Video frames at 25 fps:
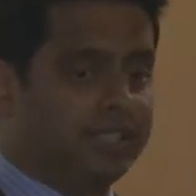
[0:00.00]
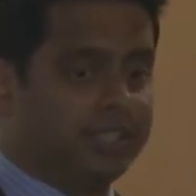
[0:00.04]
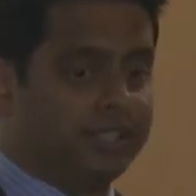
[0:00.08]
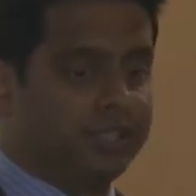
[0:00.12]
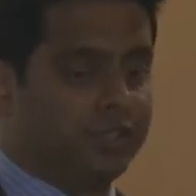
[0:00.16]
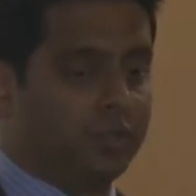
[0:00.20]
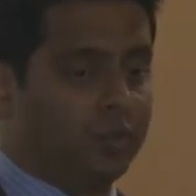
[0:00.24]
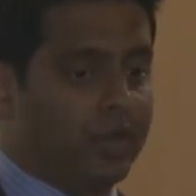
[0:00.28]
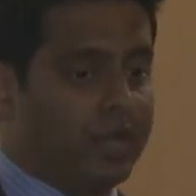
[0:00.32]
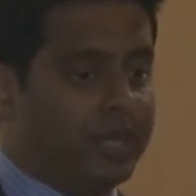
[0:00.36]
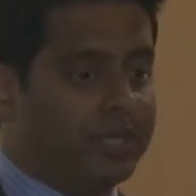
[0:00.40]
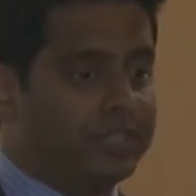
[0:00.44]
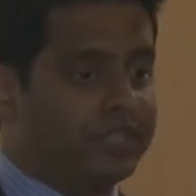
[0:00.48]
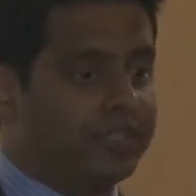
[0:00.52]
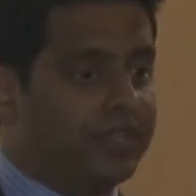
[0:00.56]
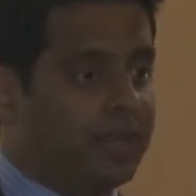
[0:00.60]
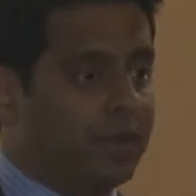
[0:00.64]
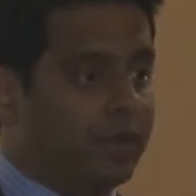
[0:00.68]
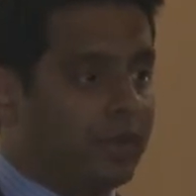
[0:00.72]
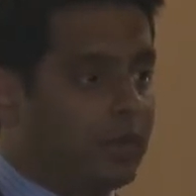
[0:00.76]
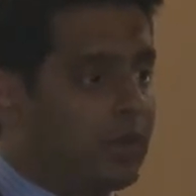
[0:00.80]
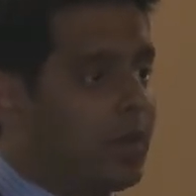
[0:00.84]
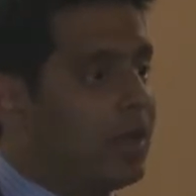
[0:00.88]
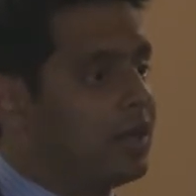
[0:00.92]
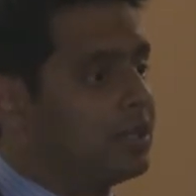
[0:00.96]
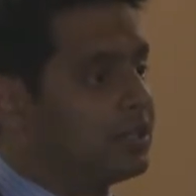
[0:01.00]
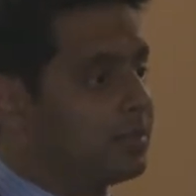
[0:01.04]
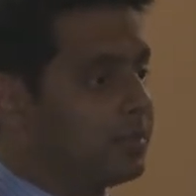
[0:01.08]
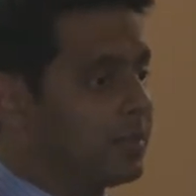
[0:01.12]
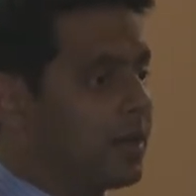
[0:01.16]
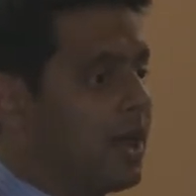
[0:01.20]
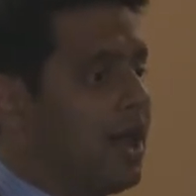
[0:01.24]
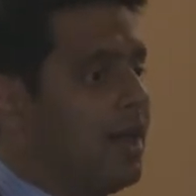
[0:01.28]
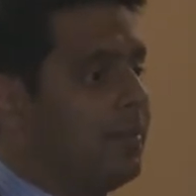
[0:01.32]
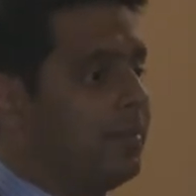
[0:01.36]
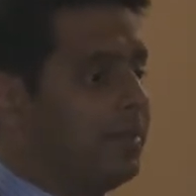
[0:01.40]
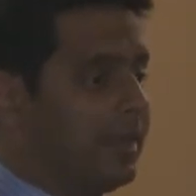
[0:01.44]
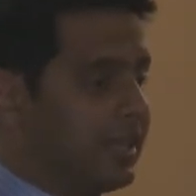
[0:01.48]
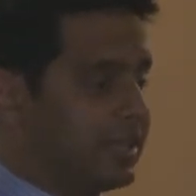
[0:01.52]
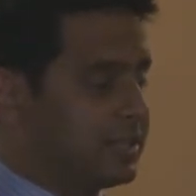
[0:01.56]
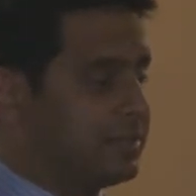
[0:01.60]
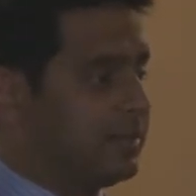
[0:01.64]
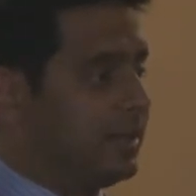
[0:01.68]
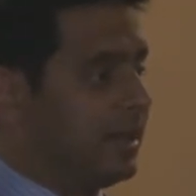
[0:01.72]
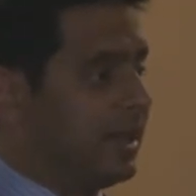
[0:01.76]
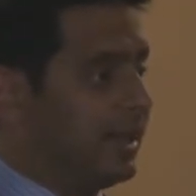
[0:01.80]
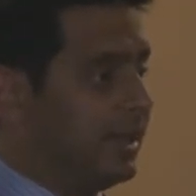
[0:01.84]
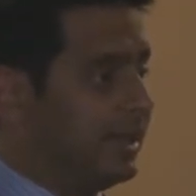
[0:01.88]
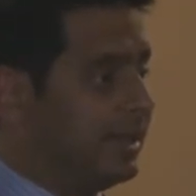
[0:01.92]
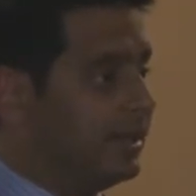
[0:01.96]
situation that requires some complex
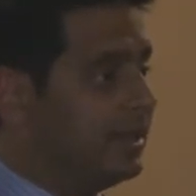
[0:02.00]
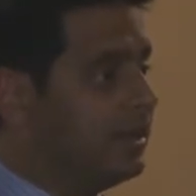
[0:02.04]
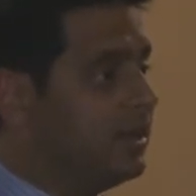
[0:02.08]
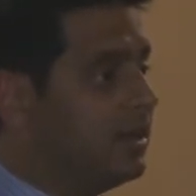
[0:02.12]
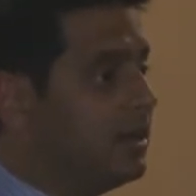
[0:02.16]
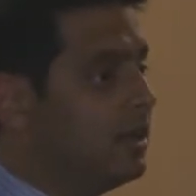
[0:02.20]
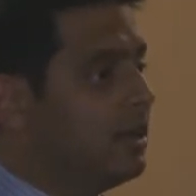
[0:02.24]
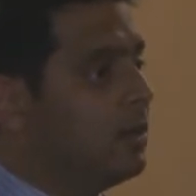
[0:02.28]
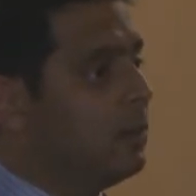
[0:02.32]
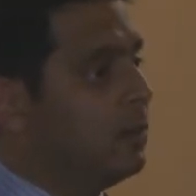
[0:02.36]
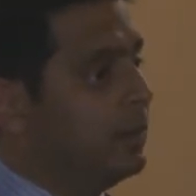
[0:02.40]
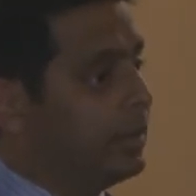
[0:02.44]
planning.